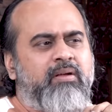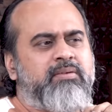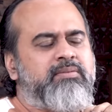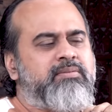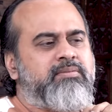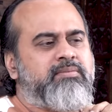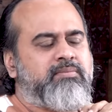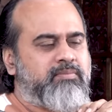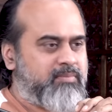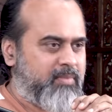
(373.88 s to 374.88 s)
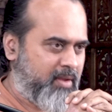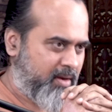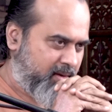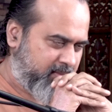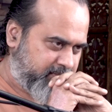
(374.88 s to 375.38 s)

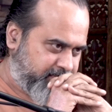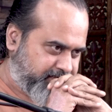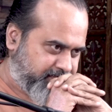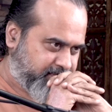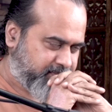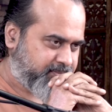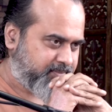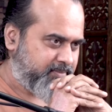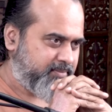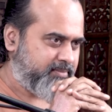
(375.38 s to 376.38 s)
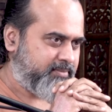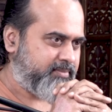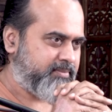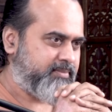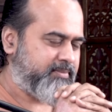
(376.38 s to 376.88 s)

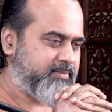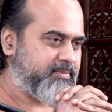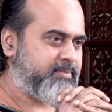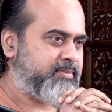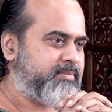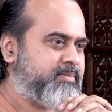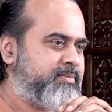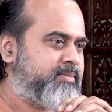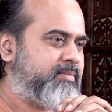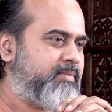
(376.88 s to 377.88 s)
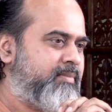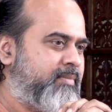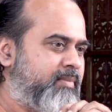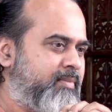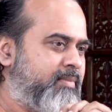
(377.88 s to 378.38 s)

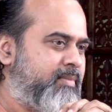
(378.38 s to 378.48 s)
[no speech]